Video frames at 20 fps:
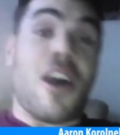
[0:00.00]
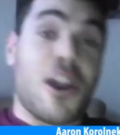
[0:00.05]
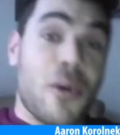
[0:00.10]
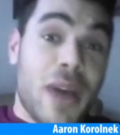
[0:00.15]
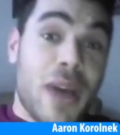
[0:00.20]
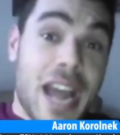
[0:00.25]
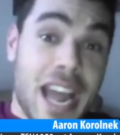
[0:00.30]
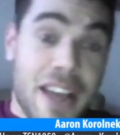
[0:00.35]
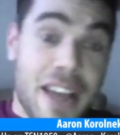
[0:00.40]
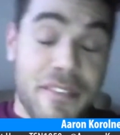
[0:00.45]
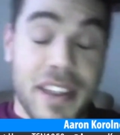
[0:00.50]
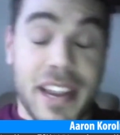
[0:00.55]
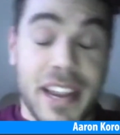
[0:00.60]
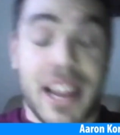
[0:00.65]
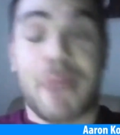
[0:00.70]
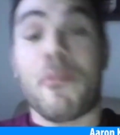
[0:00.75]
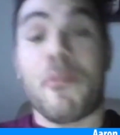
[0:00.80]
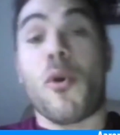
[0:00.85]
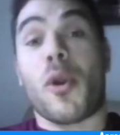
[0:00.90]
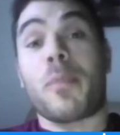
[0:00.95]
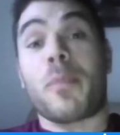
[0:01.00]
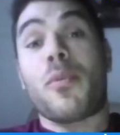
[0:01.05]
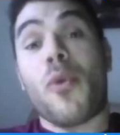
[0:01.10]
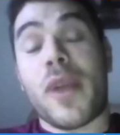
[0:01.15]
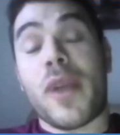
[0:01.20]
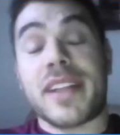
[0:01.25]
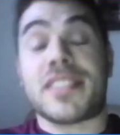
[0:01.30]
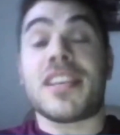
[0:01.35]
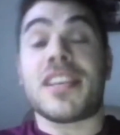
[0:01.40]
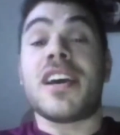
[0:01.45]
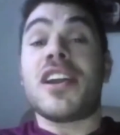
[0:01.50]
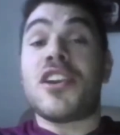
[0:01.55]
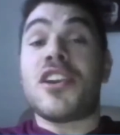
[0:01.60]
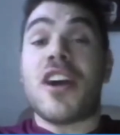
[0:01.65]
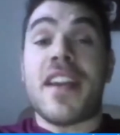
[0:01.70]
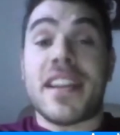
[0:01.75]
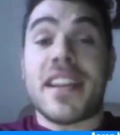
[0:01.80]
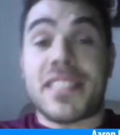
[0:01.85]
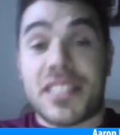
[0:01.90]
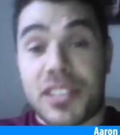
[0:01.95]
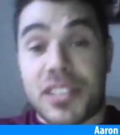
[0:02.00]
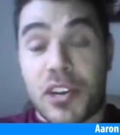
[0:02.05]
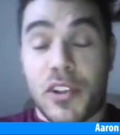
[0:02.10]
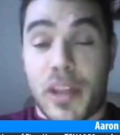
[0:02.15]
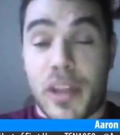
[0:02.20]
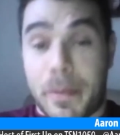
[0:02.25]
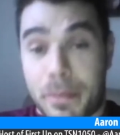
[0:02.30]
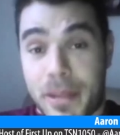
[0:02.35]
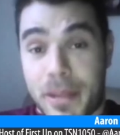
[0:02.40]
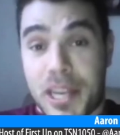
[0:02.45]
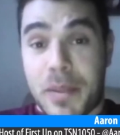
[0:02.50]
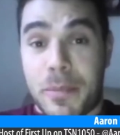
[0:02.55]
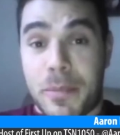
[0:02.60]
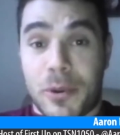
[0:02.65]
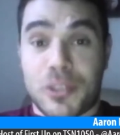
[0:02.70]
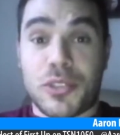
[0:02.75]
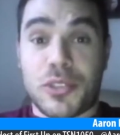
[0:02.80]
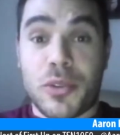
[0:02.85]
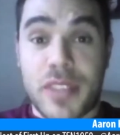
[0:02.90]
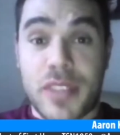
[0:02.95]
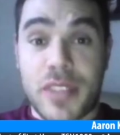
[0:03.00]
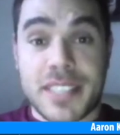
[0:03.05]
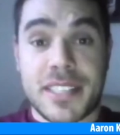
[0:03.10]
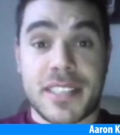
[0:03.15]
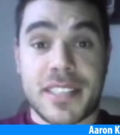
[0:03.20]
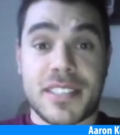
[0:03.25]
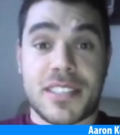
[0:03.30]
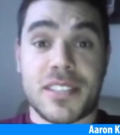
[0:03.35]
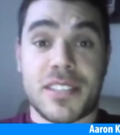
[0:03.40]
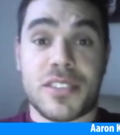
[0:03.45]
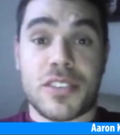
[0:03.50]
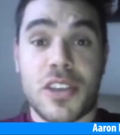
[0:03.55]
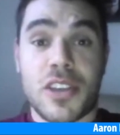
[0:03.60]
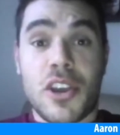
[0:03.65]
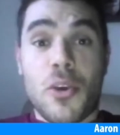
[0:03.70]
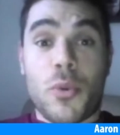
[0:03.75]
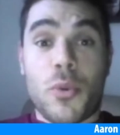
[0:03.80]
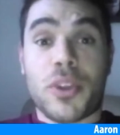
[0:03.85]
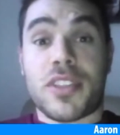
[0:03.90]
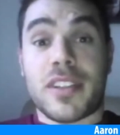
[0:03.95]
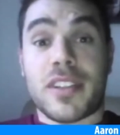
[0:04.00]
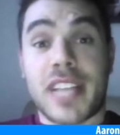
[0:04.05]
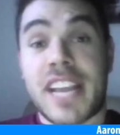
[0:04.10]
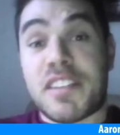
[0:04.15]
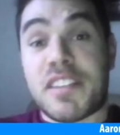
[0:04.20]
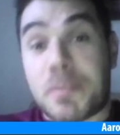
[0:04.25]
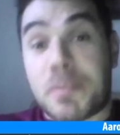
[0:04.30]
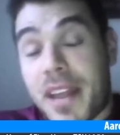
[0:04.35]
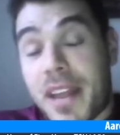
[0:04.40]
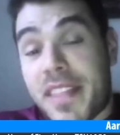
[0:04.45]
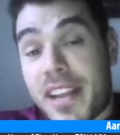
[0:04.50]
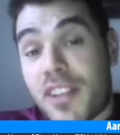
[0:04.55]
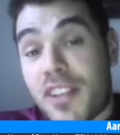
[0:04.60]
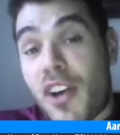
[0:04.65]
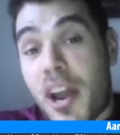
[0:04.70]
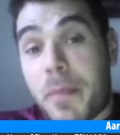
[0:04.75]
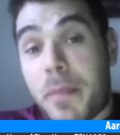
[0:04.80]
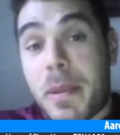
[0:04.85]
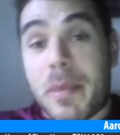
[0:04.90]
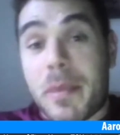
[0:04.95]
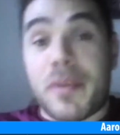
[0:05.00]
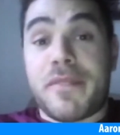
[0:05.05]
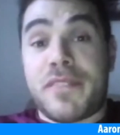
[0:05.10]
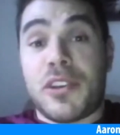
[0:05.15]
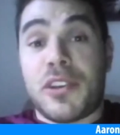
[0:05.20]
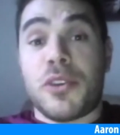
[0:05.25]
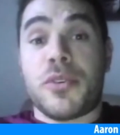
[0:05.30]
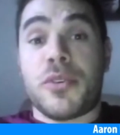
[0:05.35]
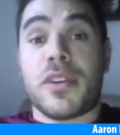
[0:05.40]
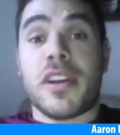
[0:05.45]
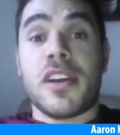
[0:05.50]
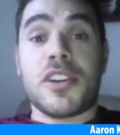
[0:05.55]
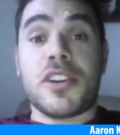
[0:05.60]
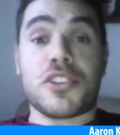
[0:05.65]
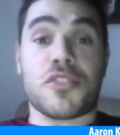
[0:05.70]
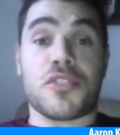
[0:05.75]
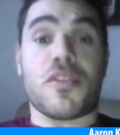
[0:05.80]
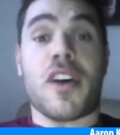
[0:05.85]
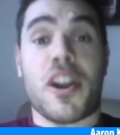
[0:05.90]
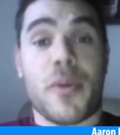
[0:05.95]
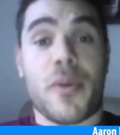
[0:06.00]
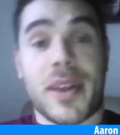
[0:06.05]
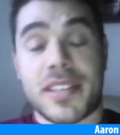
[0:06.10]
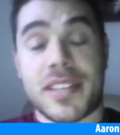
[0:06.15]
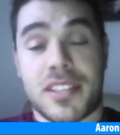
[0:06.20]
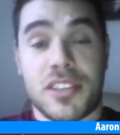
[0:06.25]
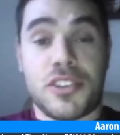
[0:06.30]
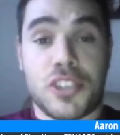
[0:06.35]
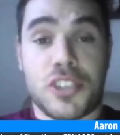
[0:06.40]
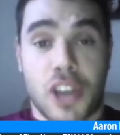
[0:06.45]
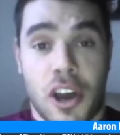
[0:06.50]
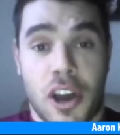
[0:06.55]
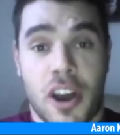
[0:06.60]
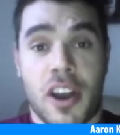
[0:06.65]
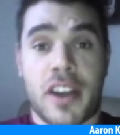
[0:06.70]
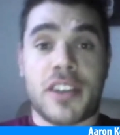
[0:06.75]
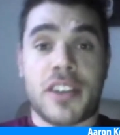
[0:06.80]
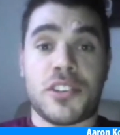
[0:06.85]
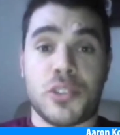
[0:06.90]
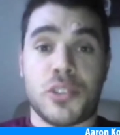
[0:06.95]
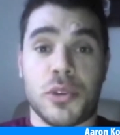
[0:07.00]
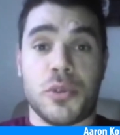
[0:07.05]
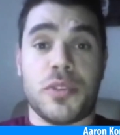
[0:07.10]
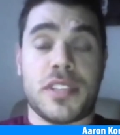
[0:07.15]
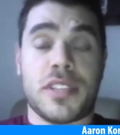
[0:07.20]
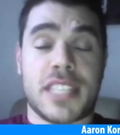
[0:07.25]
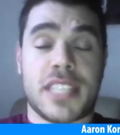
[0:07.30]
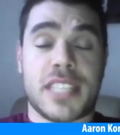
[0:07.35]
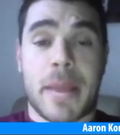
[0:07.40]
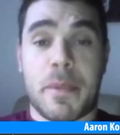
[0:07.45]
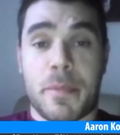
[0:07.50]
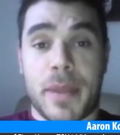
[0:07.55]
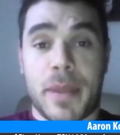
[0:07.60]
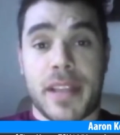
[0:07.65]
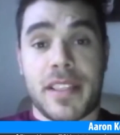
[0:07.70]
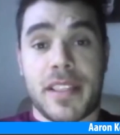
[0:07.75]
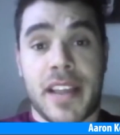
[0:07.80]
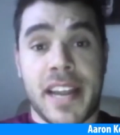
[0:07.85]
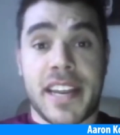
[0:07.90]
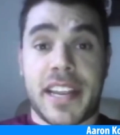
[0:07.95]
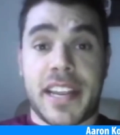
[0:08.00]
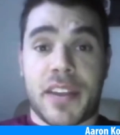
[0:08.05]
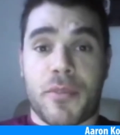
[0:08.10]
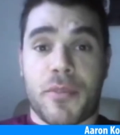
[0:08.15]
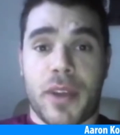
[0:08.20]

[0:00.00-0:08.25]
Ottawa having more points, not necessarily applicable to this instance with the Leafs, but I think a lot of people viewed Toronto as the dog to the Tampa Bay Lightning, and